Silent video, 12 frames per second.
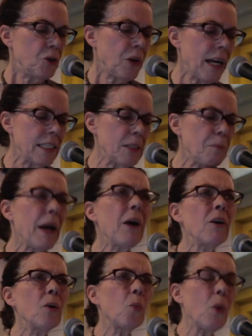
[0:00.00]

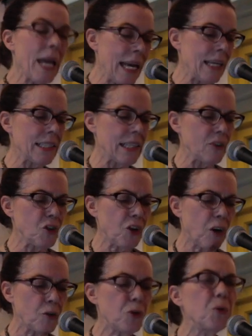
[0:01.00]
Transparent wings in
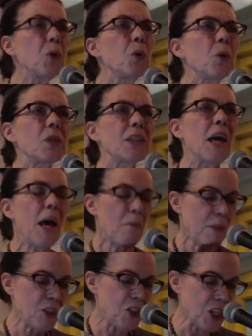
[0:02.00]
chartreuse,
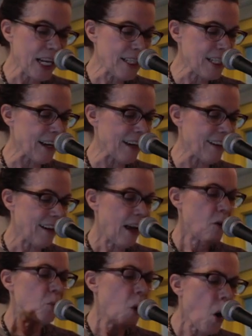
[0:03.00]
magenta,
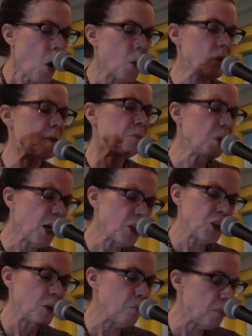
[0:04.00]
rose,
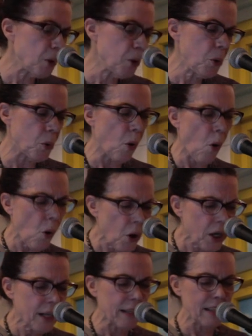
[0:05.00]
Prussian blue,
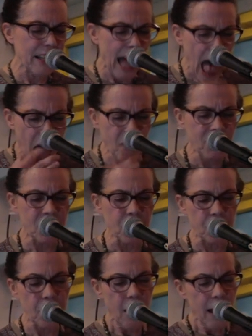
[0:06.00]
orchid,
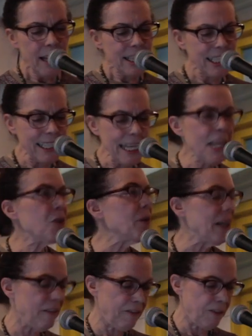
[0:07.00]
lavender, sea
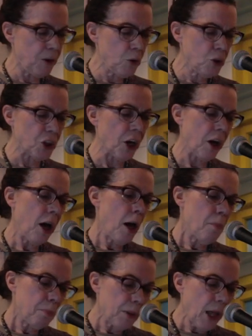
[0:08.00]
green, fuchsia,
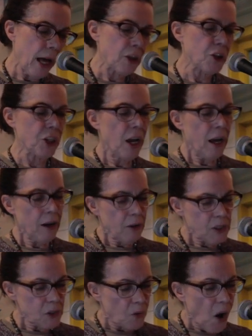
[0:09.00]
blush,
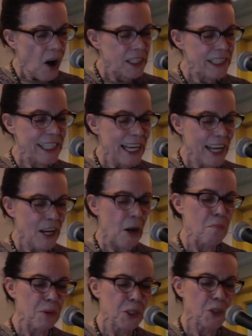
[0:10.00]
raw
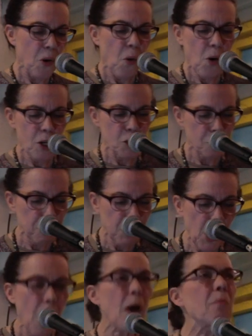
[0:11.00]
sienna, burnt orange,
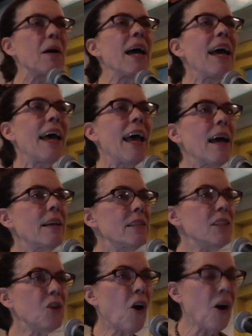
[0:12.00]
plum, and
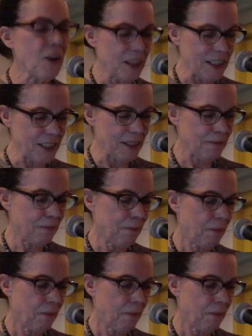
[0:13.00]
scarlet.